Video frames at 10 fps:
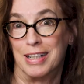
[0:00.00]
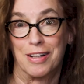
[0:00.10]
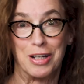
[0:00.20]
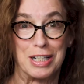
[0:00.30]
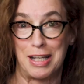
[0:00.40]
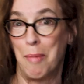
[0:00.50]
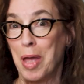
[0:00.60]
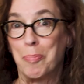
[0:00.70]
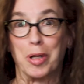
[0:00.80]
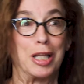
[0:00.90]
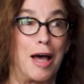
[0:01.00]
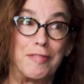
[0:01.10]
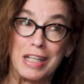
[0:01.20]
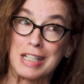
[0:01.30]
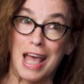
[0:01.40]
Because some people loved
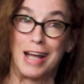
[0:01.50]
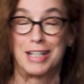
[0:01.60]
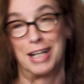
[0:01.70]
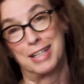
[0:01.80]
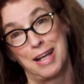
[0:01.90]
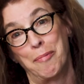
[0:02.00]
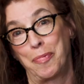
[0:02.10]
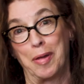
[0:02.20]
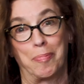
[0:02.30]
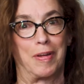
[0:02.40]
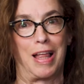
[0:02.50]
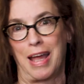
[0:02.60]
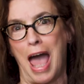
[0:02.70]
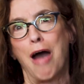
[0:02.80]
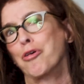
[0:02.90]
the sketch, and some people like,
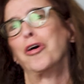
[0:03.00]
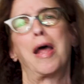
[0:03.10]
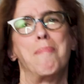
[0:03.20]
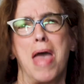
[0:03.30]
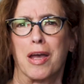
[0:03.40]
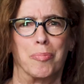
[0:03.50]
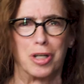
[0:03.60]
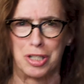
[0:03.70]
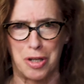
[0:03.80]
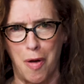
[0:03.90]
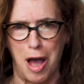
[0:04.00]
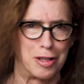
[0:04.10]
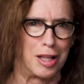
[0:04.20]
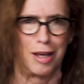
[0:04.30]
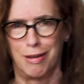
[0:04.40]
how could I make him look so
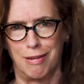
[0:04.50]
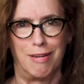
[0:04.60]
ugly?